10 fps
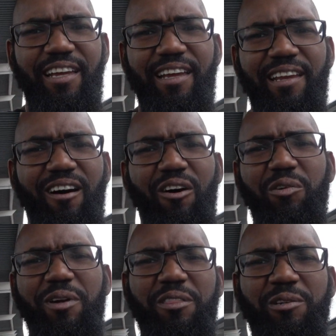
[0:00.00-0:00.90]
and all
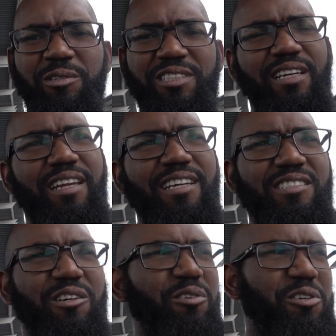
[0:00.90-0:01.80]
the way through Sunday,
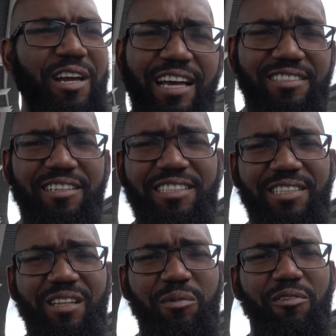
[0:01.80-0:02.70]
so you guys are going to
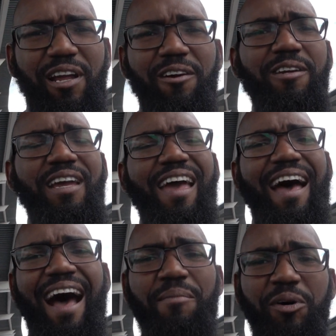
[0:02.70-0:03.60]
see them around.
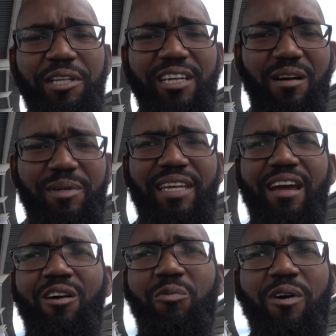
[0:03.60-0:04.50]
I'm only coming
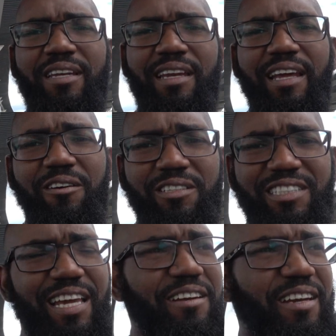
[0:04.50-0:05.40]
down one day on
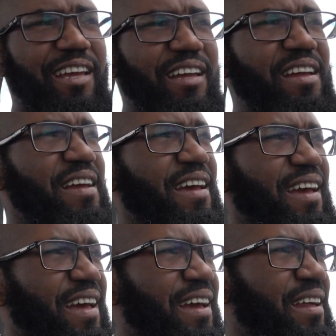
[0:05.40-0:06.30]
Saturday
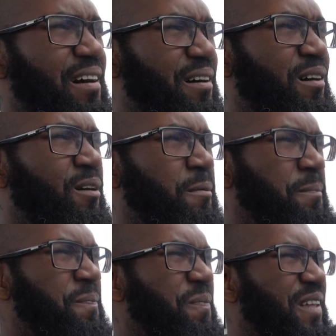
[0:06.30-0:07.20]
and
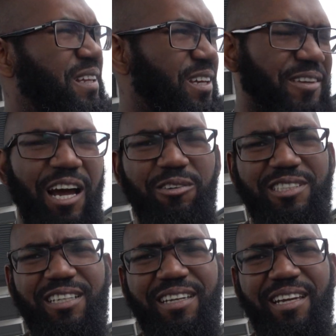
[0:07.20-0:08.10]
leaving out
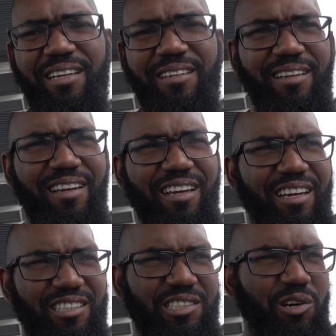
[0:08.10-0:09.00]
Sunday.
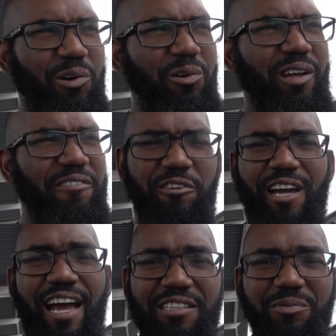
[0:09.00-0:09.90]
So if you
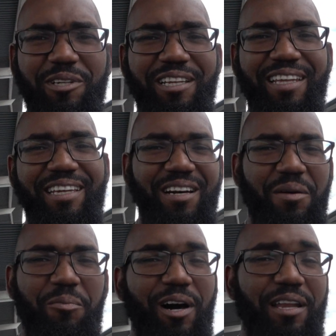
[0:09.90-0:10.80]
guys want to link
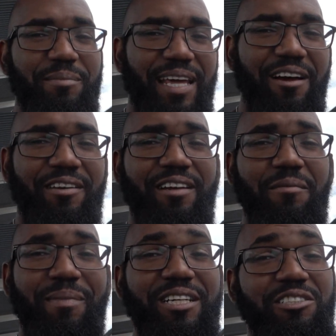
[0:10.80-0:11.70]
up while I'm down there,
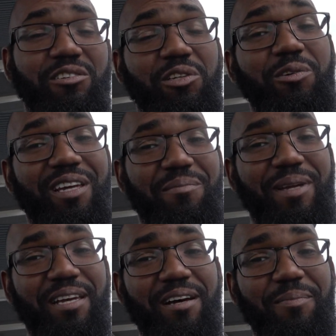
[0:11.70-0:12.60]
make sure you hit
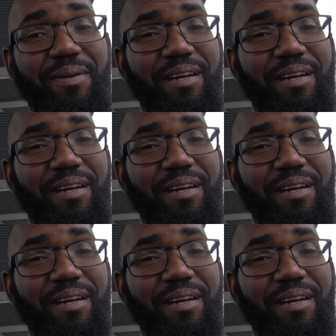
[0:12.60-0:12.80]
me up